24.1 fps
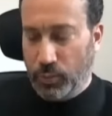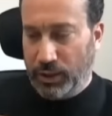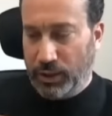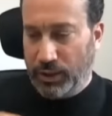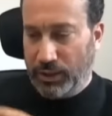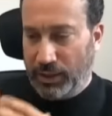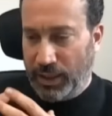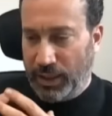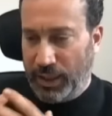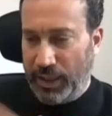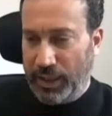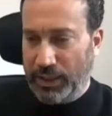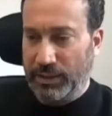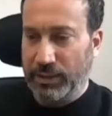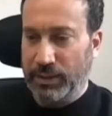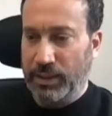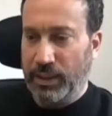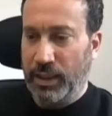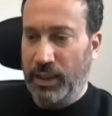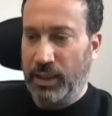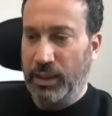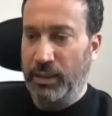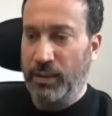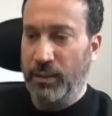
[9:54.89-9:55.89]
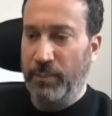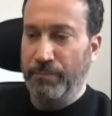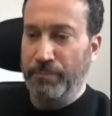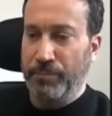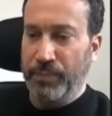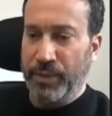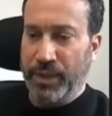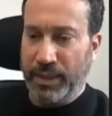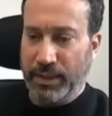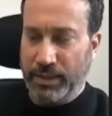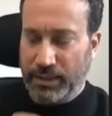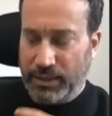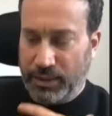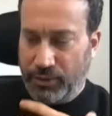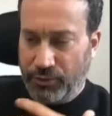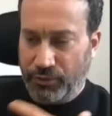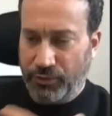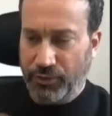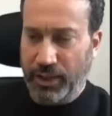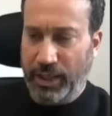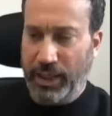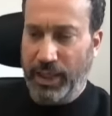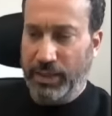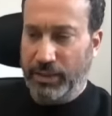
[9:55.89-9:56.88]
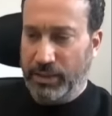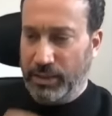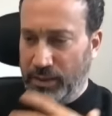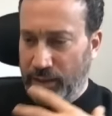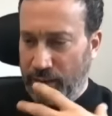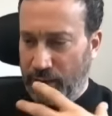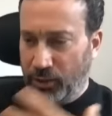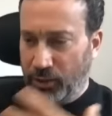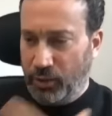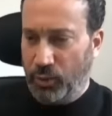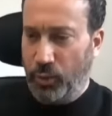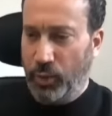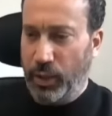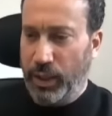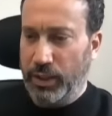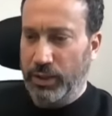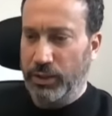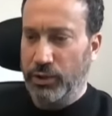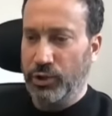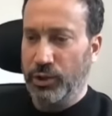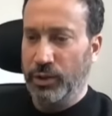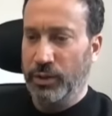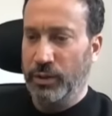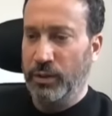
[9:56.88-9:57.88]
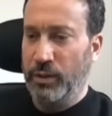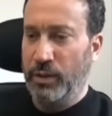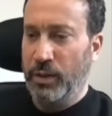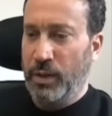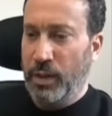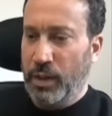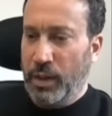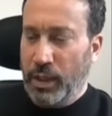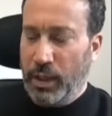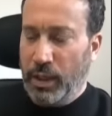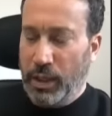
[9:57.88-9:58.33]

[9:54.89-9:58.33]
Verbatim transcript: What it has done is create an equation